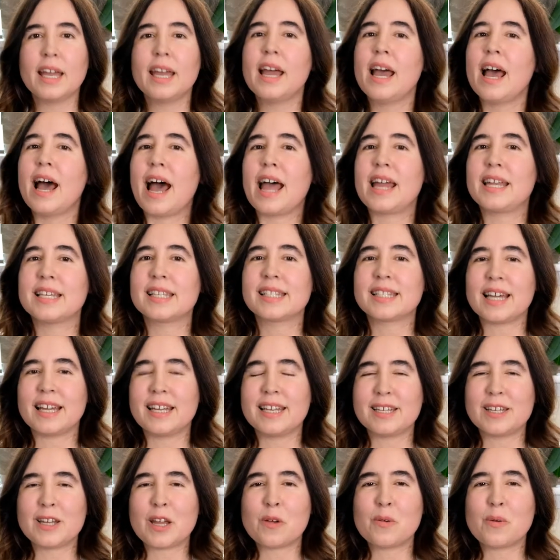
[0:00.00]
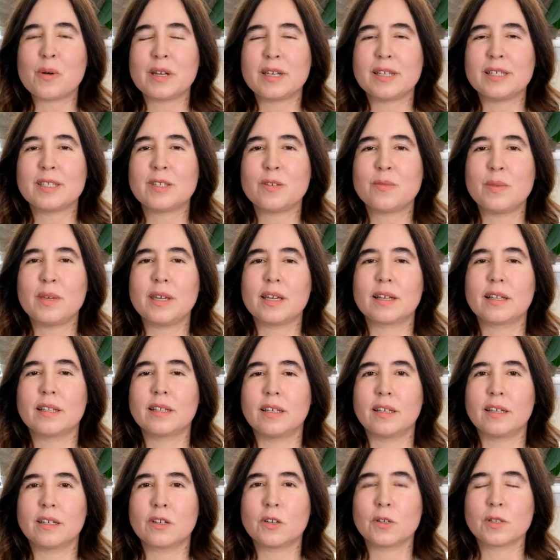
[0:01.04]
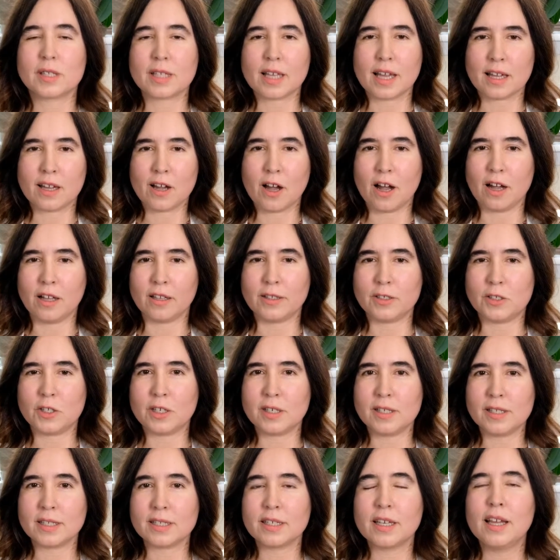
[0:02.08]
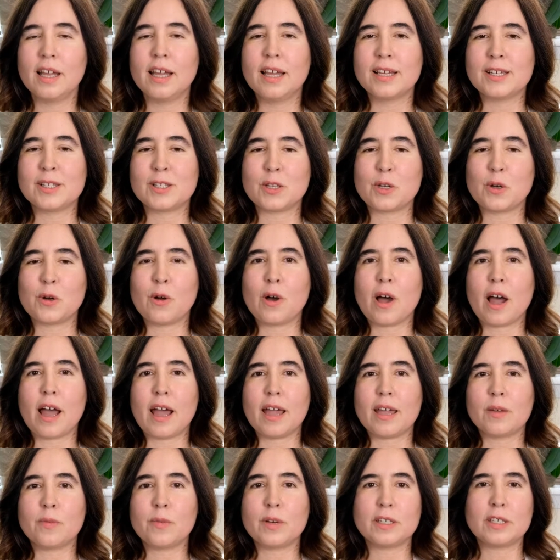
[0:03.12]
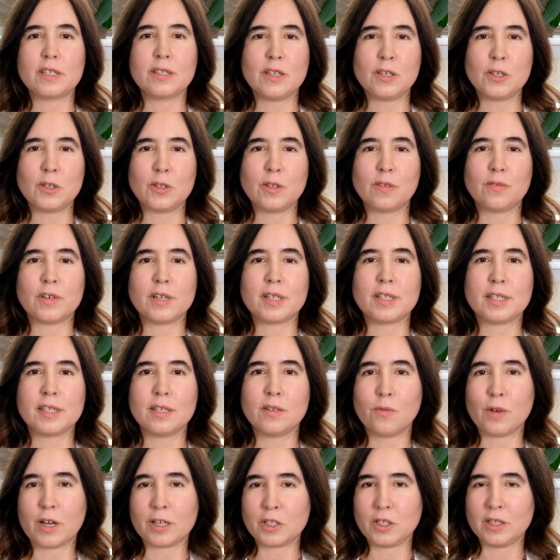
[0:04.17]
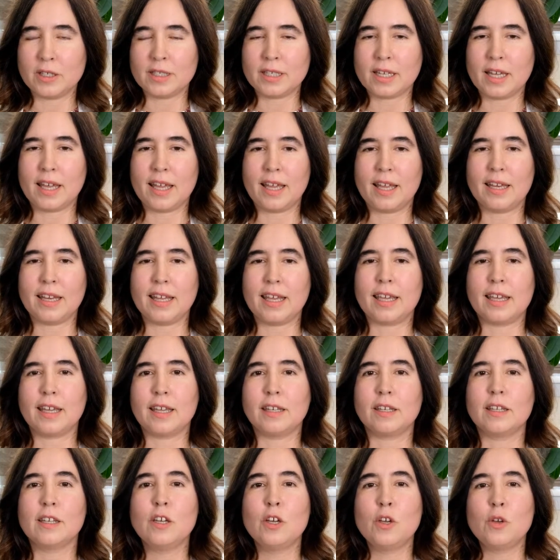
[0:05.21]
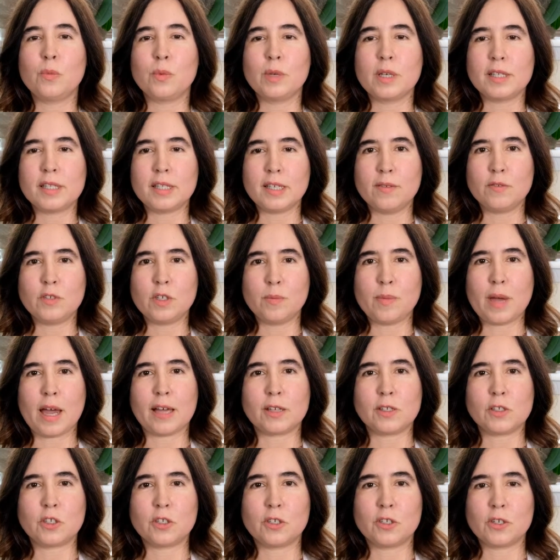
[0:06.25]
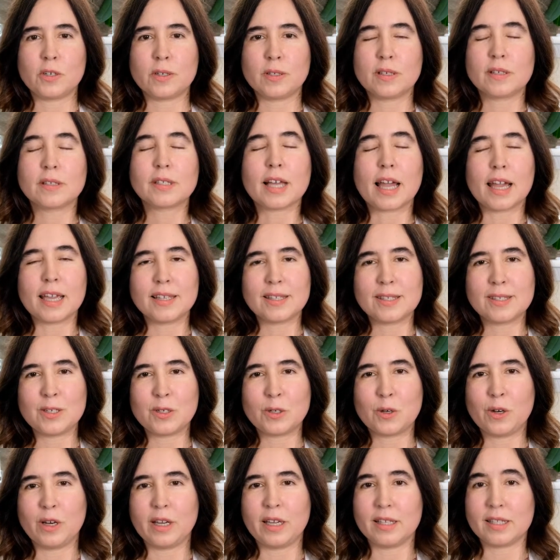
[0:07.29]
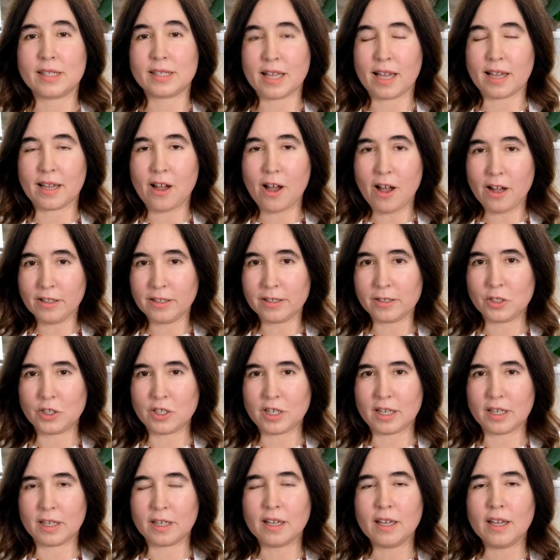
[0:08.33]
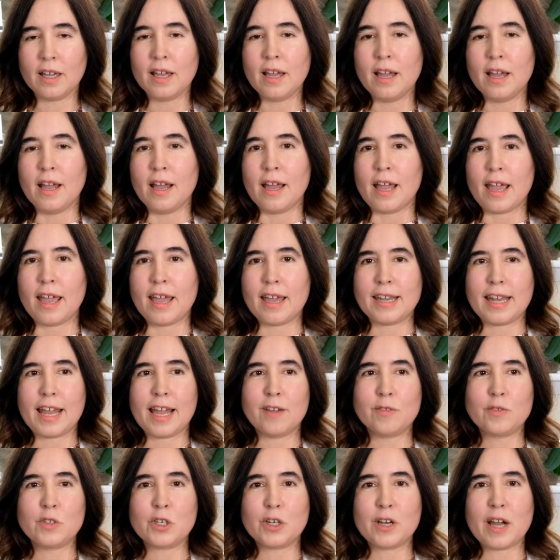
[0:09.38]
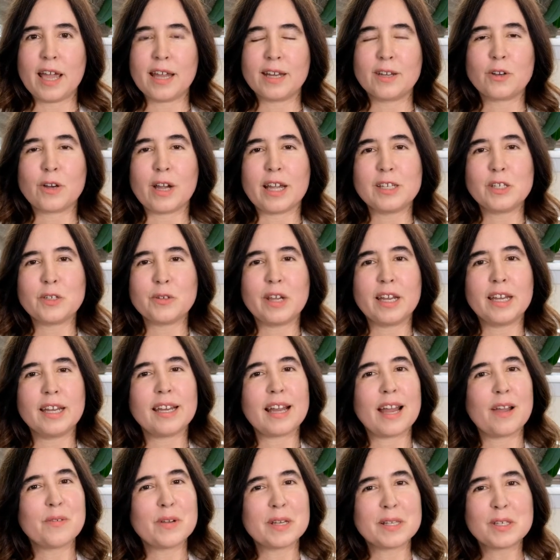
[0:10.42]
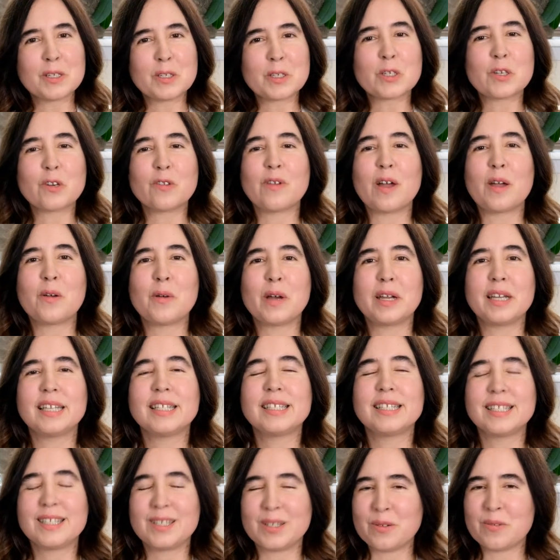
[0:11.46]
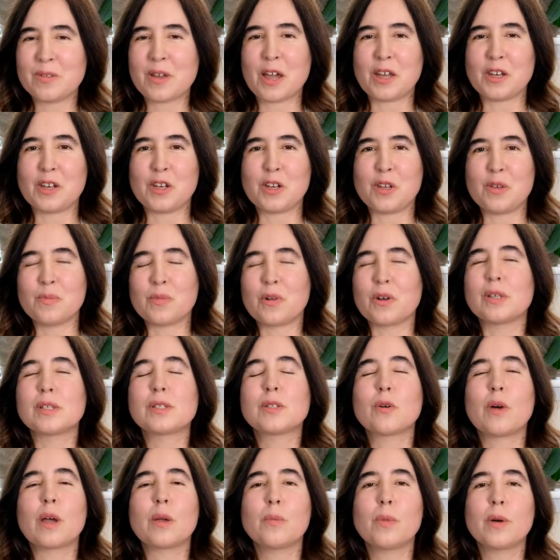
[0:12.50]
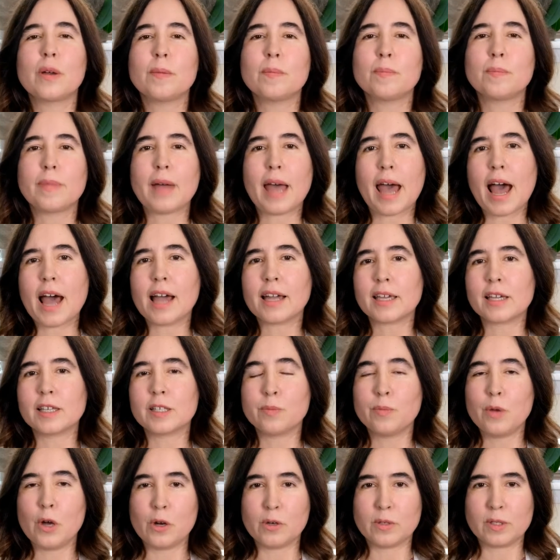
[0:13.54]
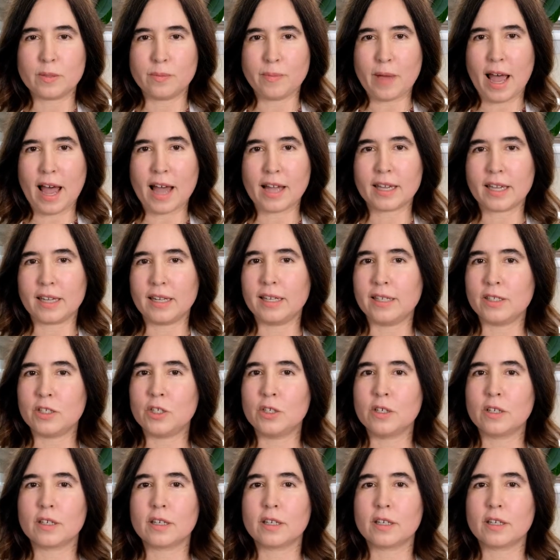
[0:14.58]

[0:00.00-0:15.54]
I decided I wanted to be a clinical psychologist, so I went to the University of Washington and received a bachelor's of science degree in psychology. And after I graduated, I wasn't sure if I wanted to do that anymore, so I went back as post-bac, and I took